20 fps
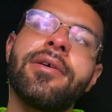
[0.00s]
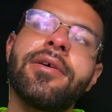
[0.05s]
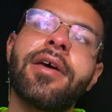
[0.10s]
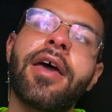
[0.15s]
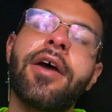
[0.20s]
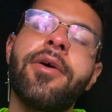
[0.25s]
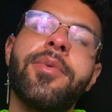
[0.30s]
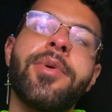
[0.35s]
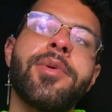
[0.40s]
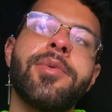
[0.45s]

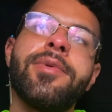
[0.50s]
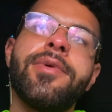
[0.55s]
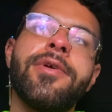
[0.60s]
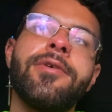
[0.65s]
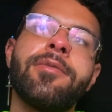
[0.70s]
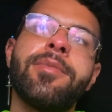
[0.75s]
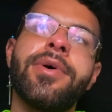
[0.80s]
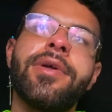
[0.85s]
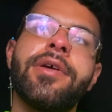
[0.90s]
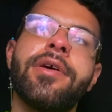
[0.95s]
how would we
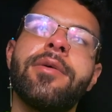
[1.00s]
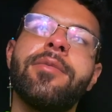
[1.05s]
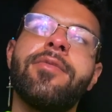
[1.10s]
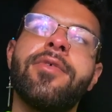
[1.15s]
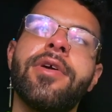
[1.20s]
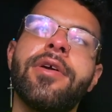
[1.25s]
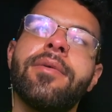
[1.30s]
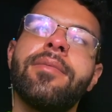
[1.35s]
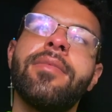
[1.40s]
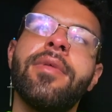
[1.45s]
even put it,
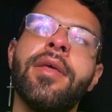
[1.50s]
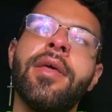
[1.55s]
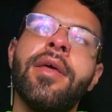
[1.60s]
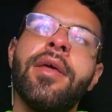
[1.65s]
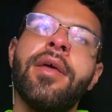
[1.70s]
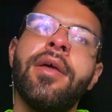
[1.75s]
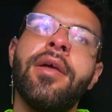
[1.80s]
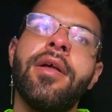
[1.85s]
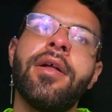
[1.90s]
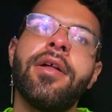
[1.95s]
right?
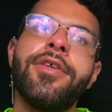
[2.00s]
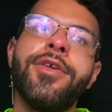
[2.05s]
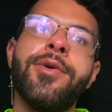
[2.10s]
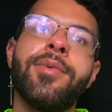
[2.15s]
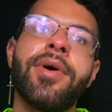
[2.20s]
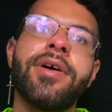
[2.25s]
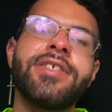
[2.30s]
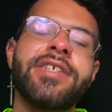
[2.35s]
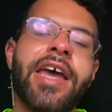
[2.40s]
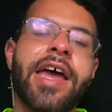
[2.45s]
you
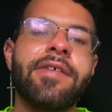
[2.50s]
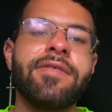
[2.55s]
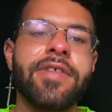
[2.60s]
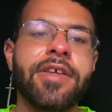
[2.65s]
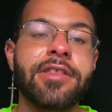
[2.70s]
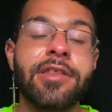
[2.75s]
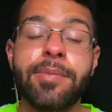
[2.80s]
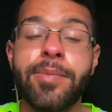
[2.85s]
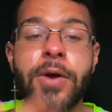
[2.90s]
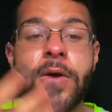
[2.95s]
want to have
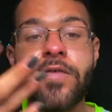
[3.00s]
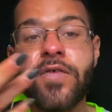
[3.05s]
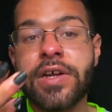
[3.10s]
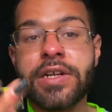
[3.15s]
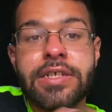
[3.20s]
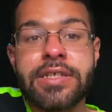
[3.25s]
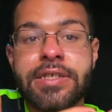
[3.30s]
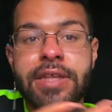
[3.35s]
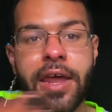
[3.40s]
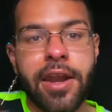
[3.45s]
like the
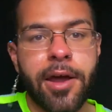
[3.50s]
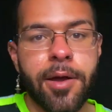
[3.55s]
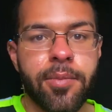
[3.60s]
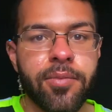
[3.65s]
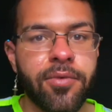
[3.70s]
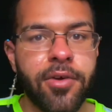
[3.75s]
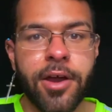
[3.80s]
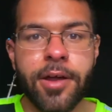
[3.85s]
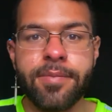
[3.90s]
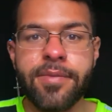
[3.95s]
perfect
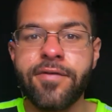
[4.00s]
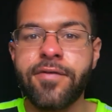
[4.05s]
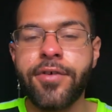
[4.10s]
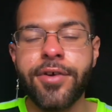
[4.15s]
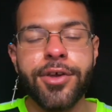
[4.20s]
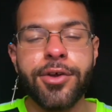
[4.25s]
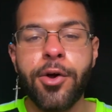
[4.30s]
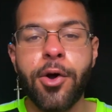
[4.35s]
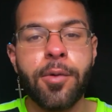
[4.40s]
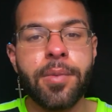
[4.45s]
setup, right? Before
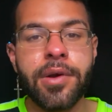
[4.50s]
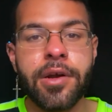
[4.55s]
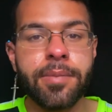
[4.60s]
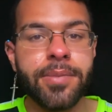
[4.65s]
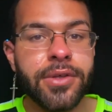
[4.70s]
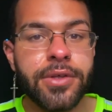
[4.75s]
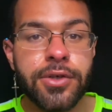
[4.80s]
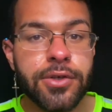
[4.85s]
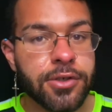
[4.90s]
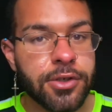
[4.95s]
you open up
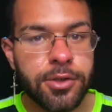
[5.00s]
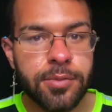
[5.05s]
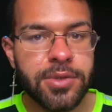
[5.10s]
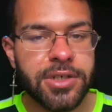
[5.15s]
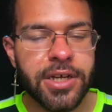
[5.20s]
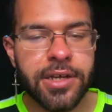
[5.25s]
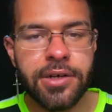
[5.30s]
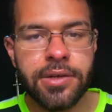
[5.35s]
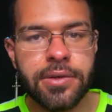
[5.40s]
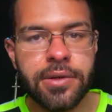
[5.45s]
a YouTube
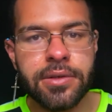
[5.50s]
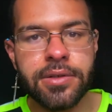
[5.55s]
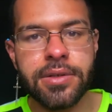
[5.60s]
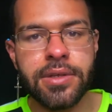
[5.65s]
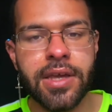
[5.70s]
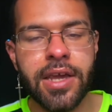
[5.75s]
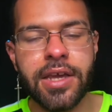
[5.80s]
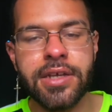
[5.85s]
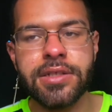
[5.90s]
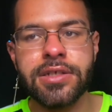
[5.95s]
channel,
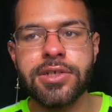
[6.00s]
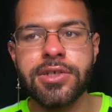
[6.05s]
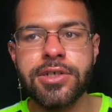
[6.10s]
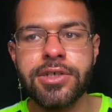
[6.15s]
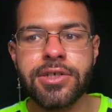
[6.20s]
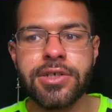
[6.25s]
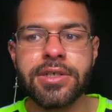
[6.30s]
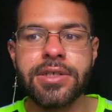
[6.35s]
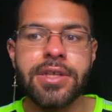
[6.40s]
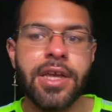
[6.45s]
Cancer,
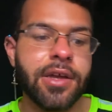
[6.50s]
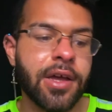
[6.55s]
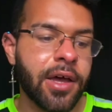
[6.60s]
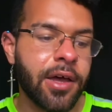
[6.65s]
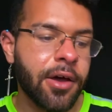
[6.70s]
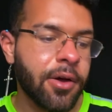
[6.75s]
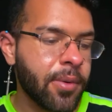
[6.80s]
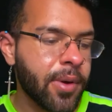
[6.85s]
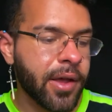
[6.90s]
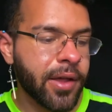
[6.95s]
you're just like,
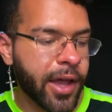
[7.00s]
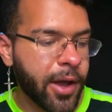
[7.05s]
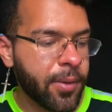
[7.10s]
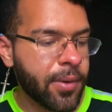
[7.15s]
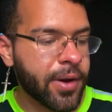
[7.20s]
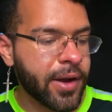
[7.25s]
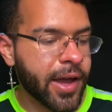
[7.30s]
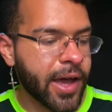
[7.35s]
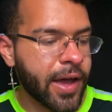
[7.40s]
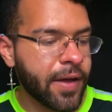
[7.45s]
oh, well, I
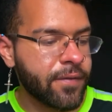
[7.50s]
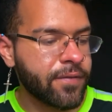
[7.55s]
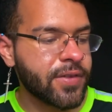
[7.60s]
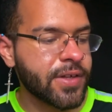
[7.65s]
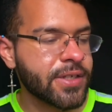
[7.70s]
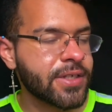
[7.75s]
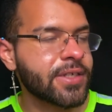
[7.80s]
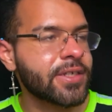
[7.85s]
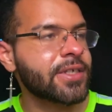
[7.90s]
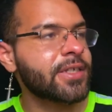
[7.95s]
want to have
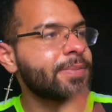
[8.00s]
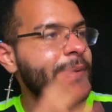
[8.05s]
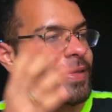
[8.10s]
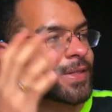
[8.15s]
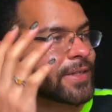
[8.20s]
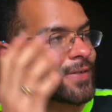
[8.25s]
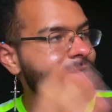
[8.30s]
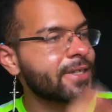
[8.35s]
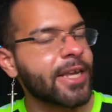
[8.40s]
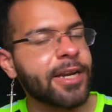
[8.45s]
this
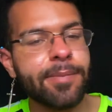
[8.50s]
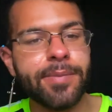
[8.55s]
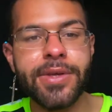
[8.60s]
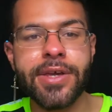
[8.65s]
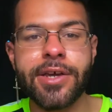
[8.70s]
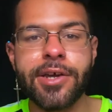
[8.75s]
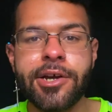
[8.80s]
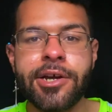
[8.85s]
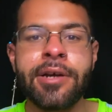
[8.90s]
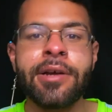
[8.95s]
expensive setup
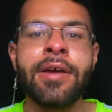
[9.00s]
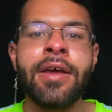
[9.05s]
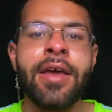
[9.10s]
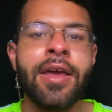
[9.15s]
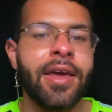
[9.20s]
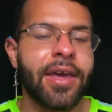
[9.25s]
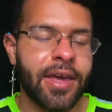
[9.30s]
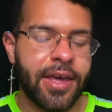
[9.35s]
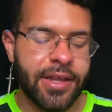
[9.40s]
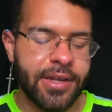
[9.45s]
here
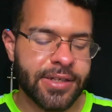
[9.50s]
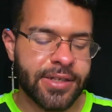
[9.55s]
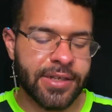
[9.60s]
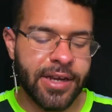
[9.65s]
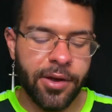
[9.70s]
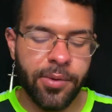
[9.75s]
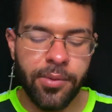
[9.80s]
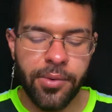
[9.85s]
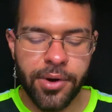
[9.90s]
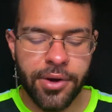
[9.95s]
and it's
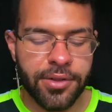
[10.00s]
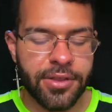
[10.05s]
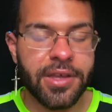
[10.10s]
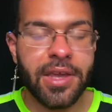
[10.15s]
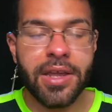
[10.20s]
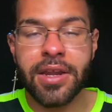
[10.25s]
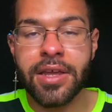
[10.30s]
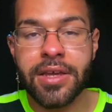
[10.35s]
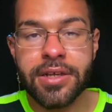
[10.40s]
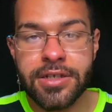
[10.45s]
not worth
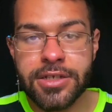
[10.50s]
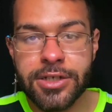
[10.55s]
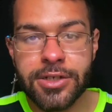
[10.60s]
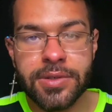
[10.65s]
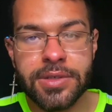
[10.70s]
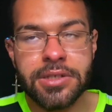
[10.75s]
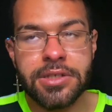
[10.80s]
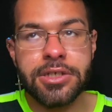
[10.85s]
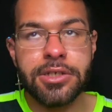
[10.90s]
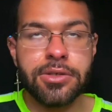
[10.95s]
getting into
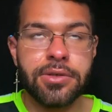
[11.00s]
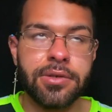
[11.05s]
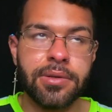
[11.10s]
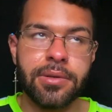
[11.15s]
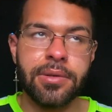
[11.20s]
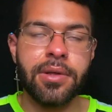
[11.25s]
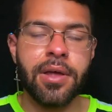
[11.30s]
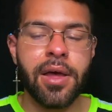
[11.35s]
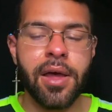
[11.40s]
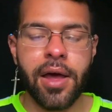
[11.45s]

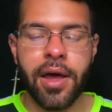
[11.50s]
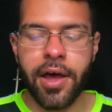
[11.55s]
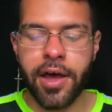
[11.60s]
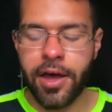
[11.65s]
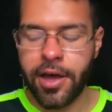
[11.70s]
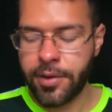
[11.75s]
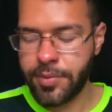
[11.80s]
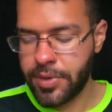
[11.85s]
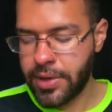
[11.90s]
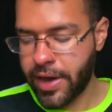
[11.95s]
until
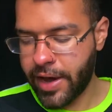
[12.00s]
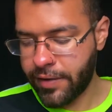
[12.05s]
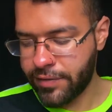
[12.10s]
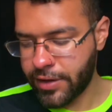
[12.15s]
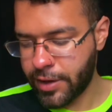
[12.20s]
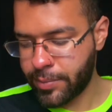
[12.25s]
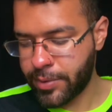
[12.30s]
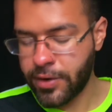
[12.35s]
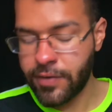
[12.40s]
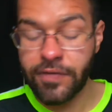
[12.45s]
um, you have
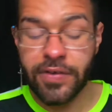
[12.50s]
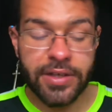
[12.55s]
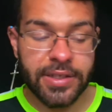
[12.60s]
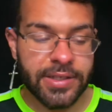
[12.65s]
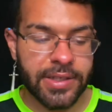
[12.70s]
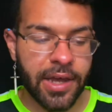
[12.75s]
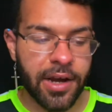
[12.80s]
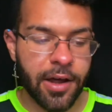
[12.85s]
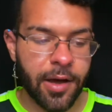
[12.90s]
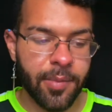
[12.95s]
that perfect
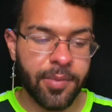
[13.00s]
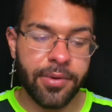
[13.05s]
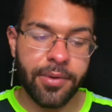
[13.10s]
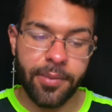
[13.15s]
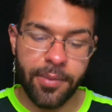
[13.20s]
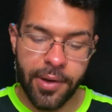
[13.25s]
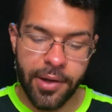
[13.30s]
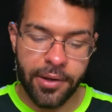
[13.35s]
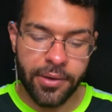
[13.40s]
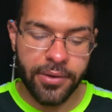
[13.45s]
setup.
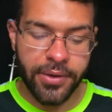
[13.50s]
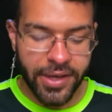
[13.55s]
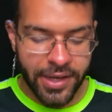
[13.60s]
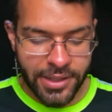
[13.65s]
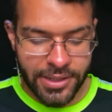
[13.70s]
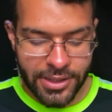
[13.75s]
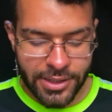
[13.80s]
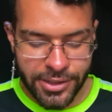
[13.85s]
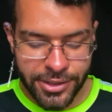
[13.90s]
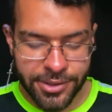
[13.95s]
Well,
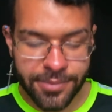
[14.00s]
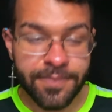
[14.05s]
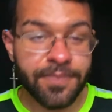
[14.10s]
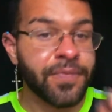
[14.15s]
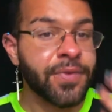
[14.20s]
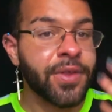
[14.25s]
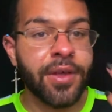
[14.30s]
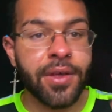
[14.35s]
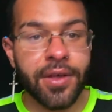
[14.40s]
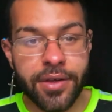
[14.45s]
Cancer,
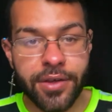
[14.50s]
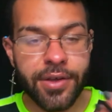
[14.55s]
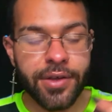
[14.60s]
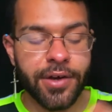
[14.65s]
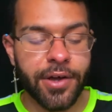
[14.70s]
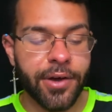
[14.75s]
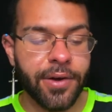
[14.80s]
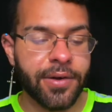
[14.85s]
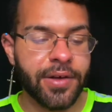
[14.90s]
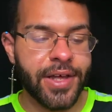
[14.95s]
you
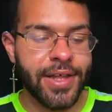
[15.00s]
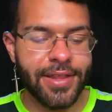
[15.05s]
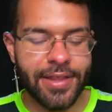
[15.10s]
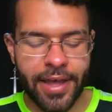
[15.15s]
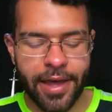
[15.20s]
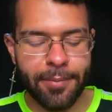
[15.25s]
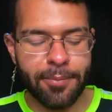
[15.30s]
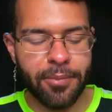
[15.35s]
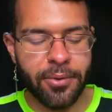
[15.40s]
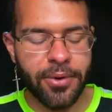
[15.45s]
know, at
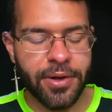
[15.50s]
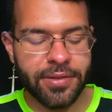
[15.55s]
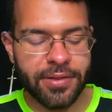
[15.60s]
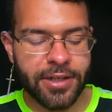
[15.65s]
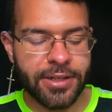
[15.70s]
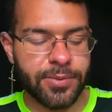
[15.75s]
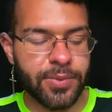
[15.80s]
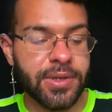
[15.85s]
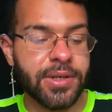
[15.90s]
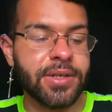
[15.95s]
that point,
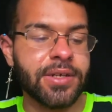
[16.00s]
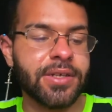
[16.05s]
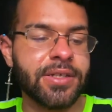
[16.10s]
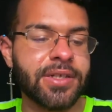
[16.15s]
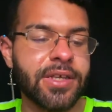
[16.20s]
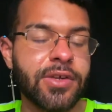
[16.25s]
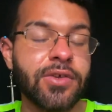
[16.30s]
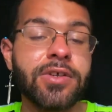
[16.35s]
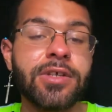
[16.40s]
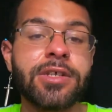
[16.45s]
that's what it is
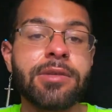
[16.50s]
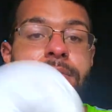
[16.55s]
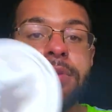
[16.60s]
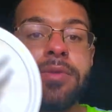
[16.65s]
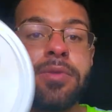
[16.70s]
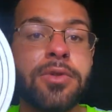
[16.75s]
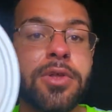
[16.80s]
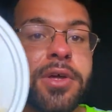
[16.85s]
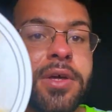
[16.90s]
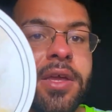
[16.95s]
that you need to be
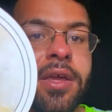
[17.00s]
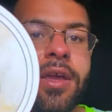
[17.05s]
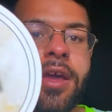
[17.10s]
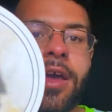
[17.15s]
looking